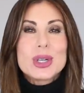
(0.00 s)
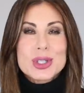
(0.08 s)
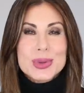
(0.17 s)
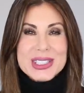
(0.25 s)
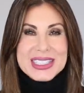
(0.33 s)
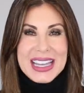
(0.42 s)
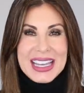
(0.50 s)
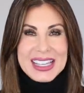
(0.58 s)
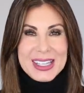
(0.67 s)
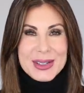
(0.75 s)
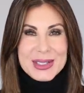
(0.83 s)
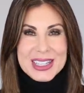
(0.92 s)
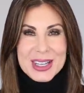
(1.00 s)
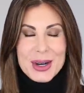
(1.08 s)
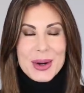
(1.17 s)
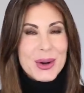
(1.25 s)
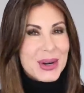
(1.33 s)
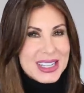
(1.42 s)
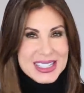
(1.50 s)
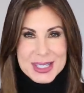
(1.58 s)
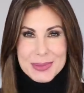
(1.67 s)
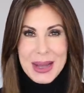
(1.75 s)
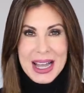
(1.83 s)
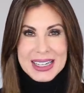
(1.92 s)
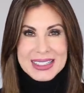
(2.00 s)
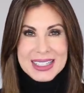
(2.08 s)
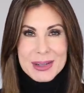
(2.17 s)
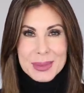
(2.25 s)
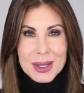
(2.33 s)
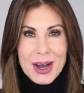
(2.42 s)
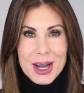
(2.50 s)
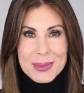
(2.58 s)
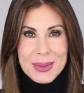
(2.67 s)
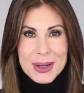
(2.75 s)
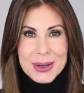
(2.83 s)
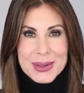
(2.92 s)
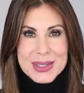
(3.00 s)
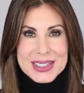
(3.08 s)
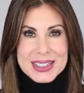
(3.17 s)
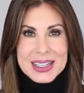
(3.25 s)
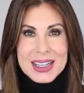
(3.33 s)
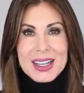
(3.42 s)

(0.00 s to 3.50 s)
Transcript: which will take you to the corresponding blog post